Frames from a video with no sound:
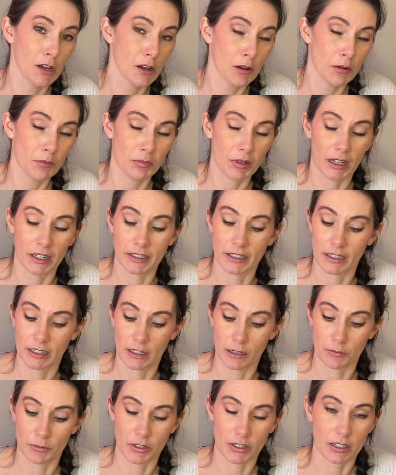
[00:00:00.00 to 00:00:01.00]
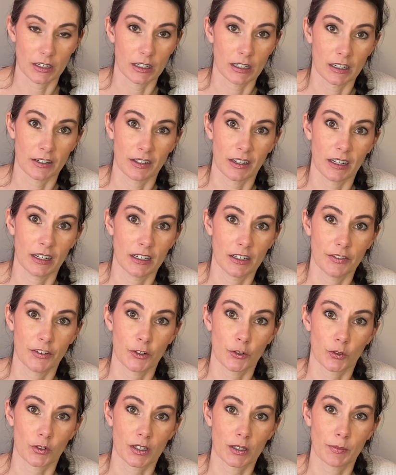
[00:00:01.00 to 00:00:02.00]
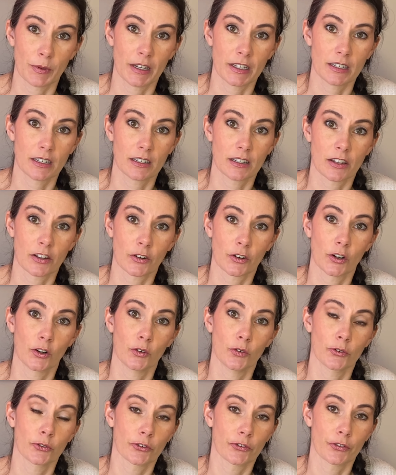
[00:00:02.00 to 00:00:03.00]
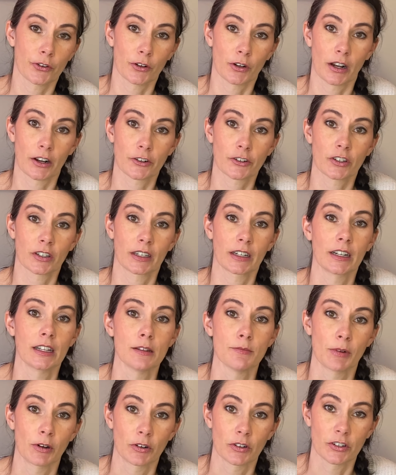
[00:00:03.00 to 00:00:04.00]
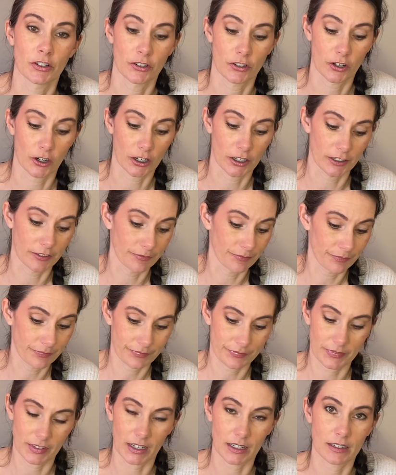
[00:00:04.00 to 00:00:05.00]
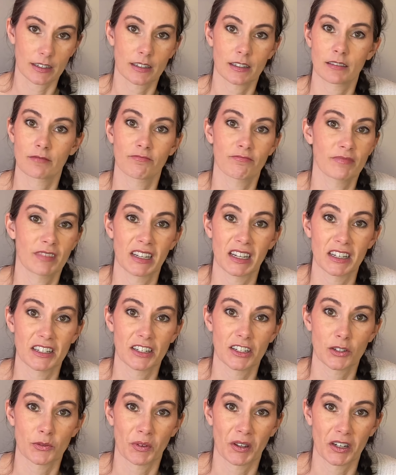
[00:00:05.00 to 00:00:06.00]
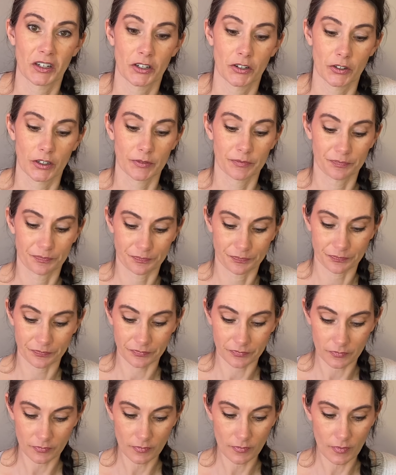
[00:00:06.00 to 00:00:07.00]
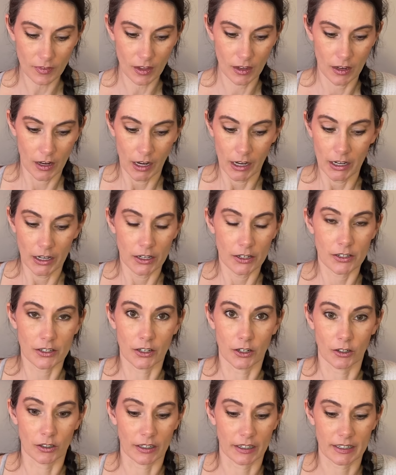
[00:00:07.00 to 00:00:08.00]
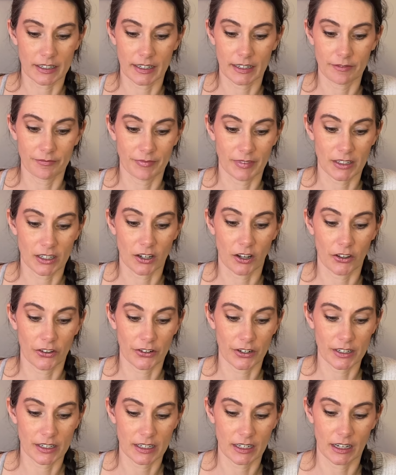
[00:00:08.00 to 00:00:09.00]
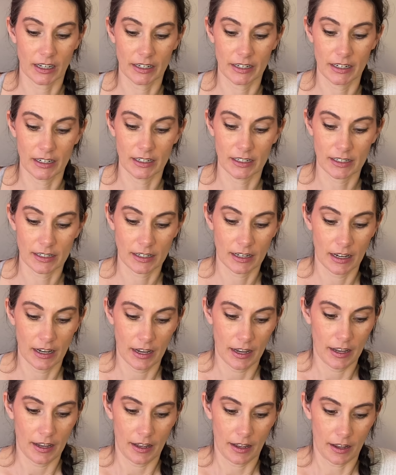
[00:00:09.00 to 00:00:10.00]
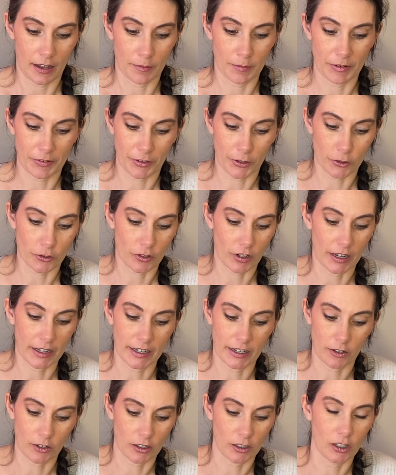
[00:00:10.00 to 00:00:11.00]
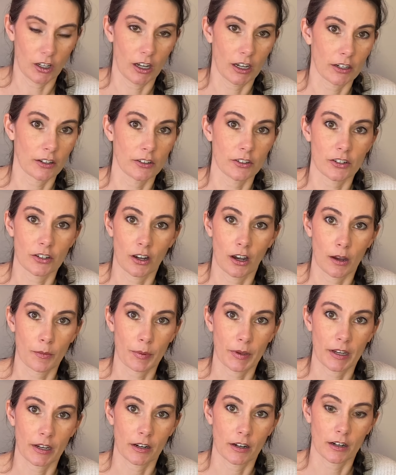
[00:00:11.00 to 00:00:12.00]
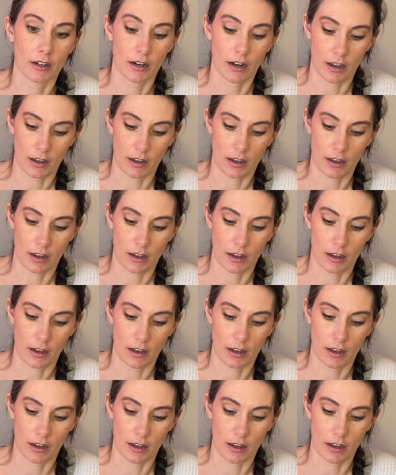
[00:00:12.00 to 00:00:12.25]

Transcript: planting them just into individual spaces of their own, or if you're actually getting them out into your garden. That's the easiest way to do it. So like I said, that's all there is to onions. If they're drying out a lot on top here